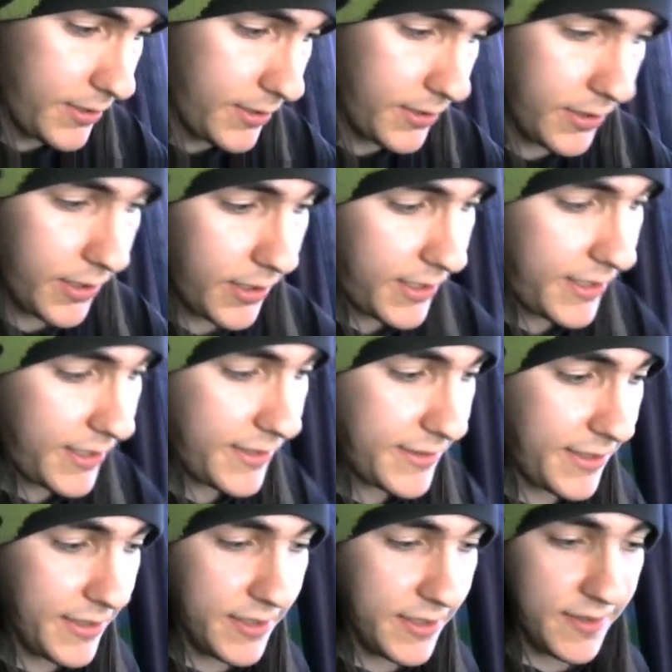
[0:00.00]
Not as
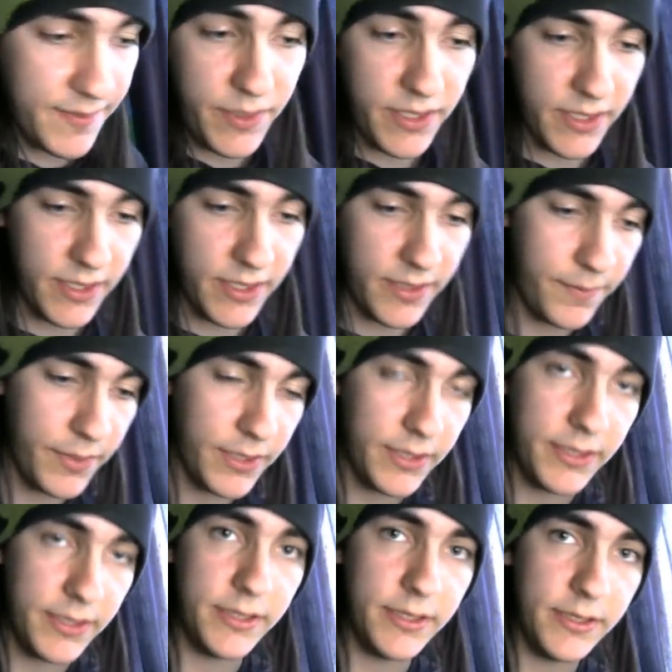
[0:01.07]
I speak, but
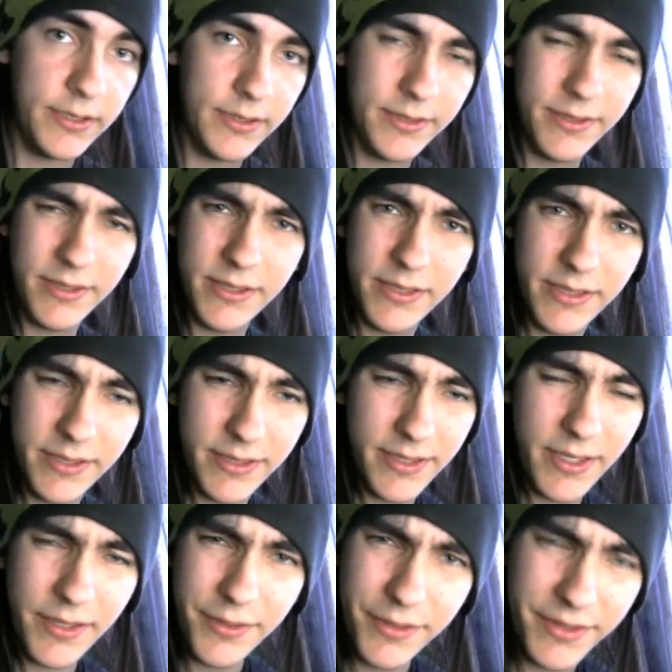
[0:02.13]

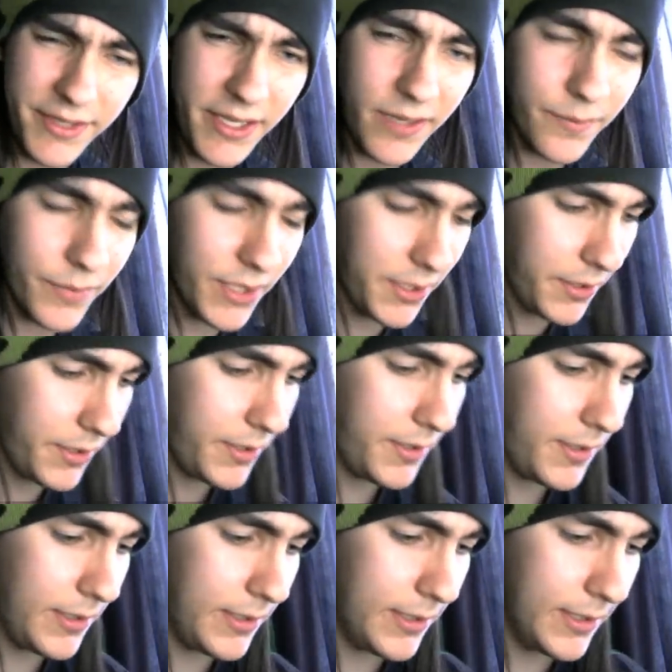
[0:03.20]
understand me.
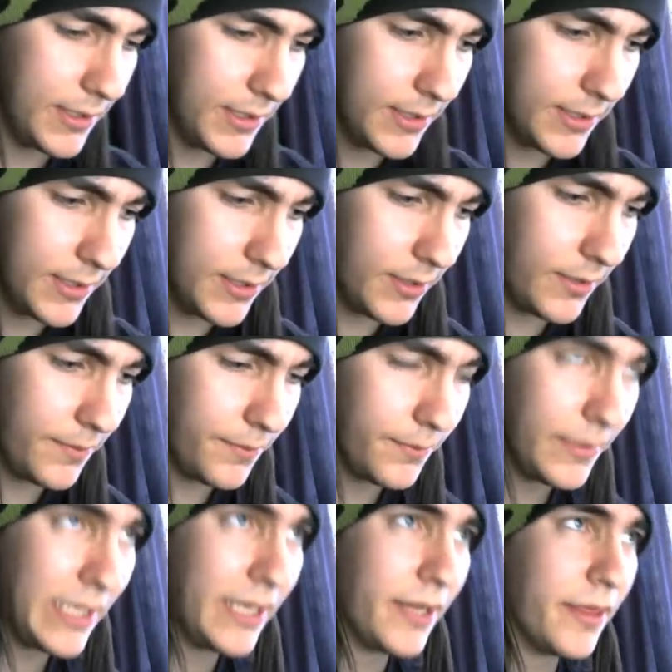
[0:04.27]

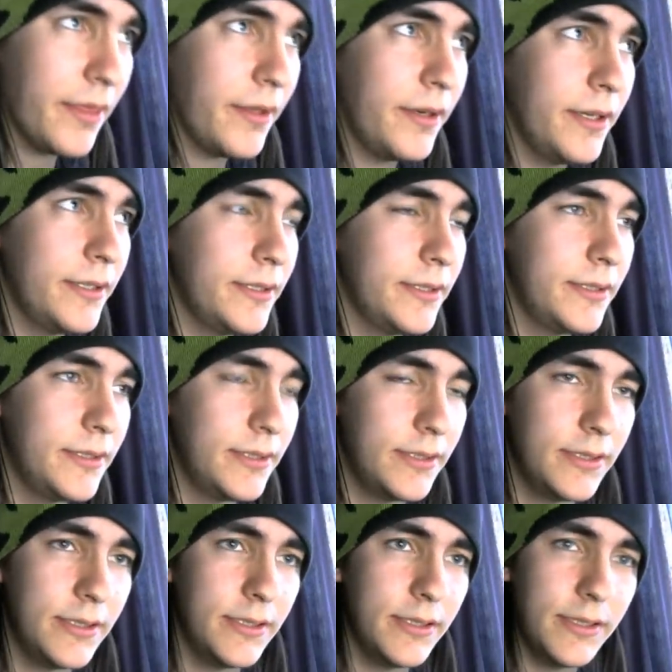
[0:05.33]
And I thought,
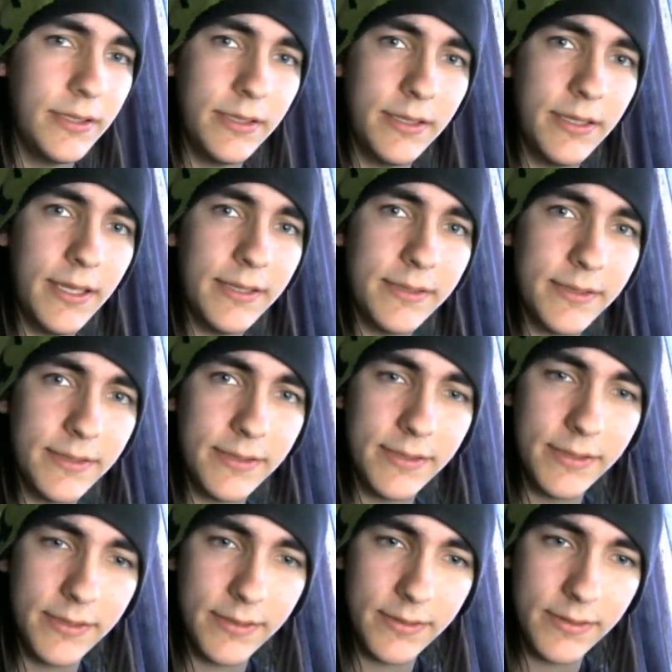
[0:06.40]
that's
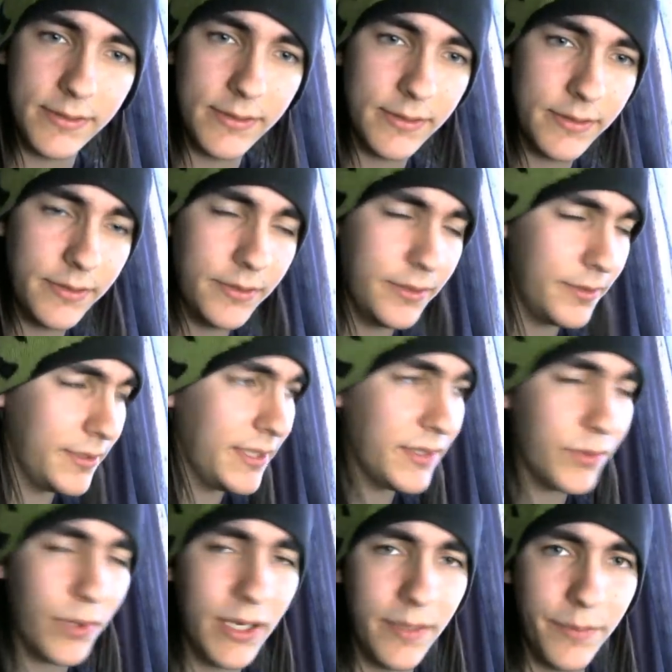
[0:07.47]

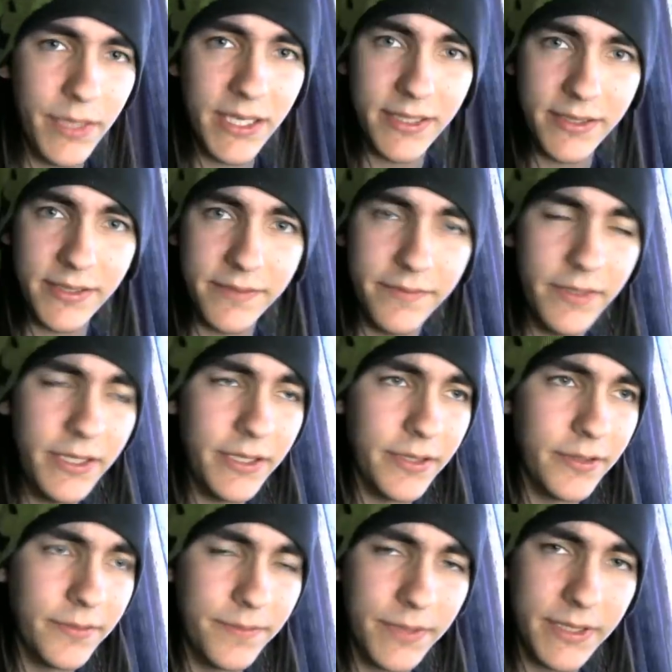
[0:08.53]
why I'm making this
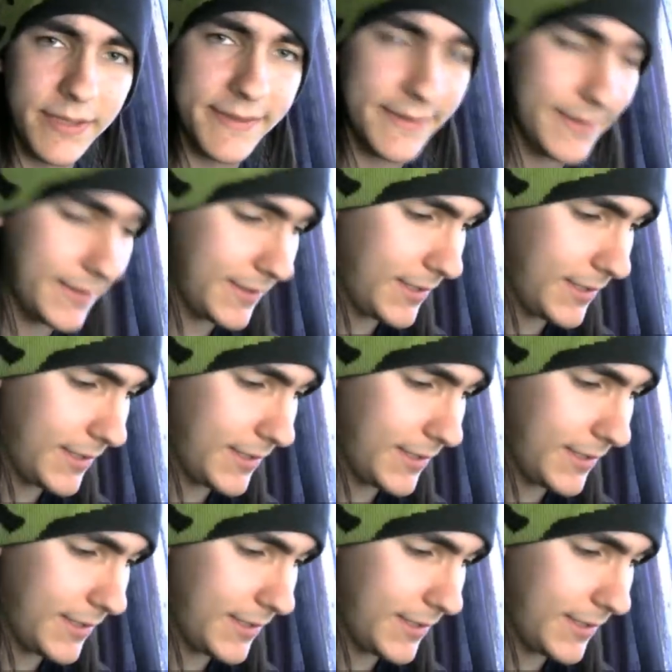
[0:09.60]
video, because